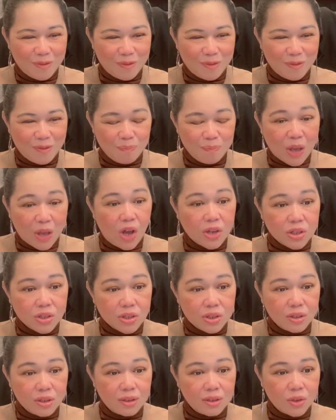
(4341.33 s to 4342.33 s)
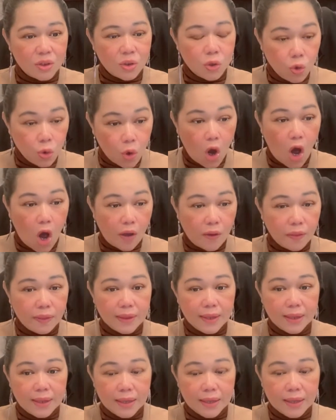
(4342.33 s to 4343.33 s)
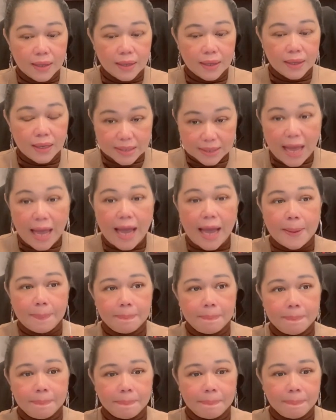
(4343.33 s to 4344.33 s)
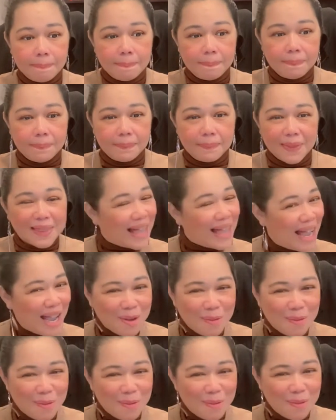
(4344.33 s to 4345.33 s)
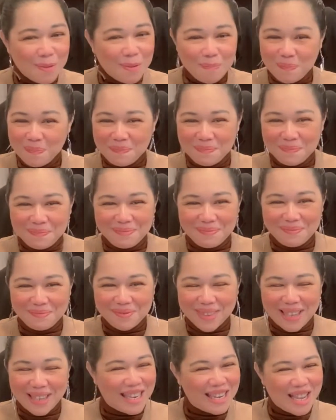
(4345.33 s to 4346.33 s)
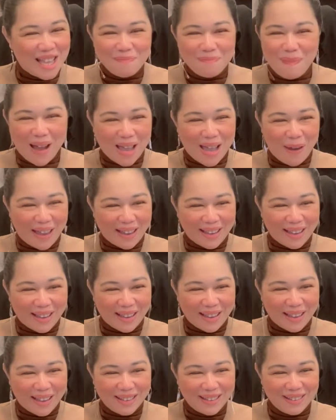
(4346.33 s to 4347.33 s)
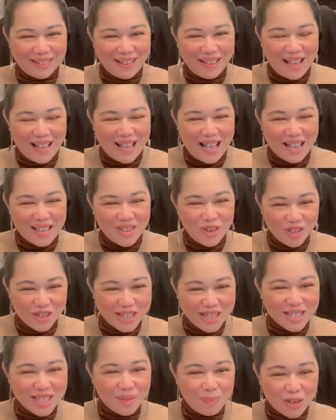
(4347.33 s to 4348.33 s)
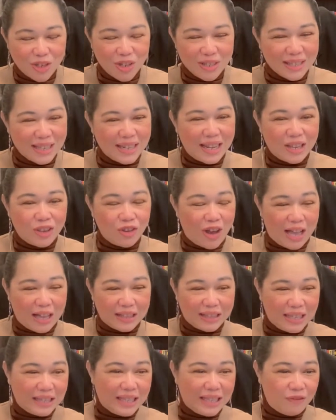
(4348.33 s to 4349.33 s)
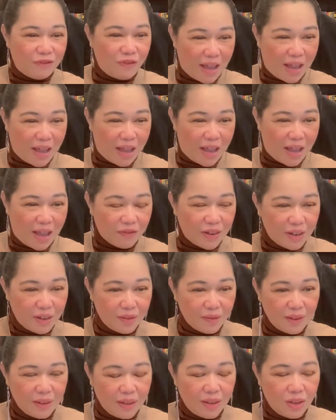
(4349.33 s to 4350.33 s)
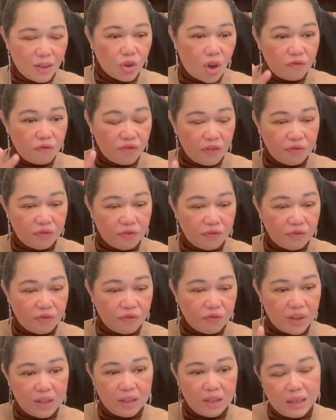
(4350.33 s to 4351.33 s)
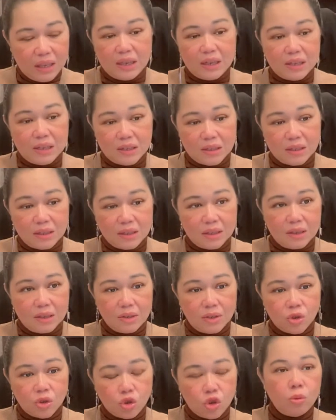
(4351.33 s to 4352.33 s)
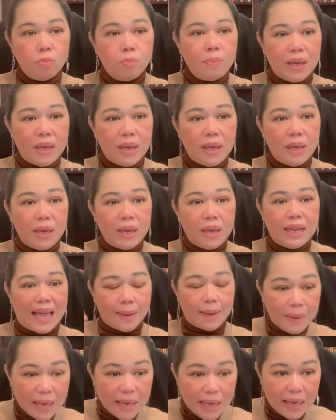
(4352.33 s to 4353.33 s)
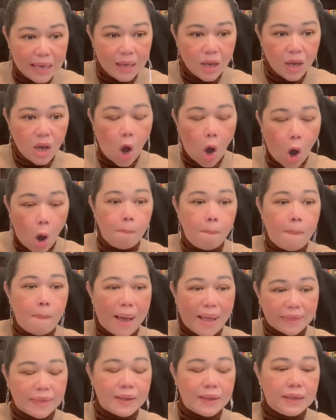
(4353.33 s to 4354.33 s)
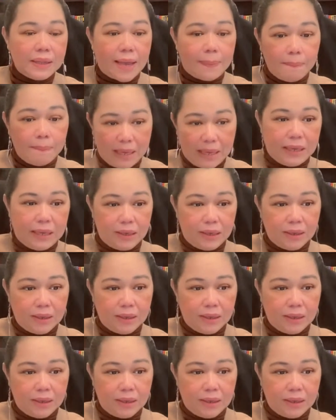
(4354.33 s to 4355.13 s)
Because you got is time. Time cannot buy back. You just imagine, say that you are 35. You got 15 years to be like me or better than me.